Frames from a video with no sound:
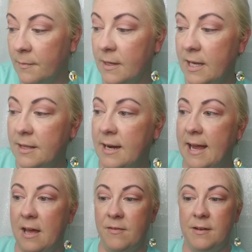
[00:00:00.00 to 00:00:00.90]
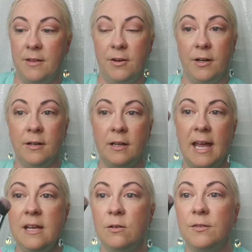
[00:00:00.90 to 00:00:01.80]
And then I have another
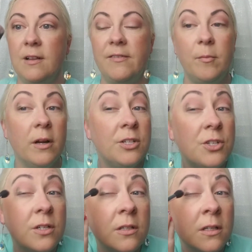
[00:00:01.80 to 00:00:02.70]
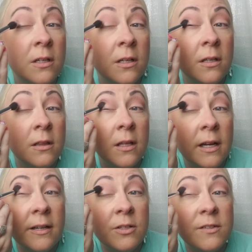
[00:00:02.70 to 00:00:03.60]
angled fluffy brush
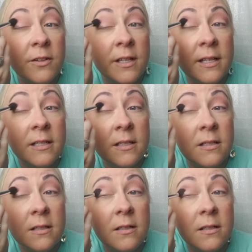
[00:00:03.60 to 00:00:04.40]
that I use for this.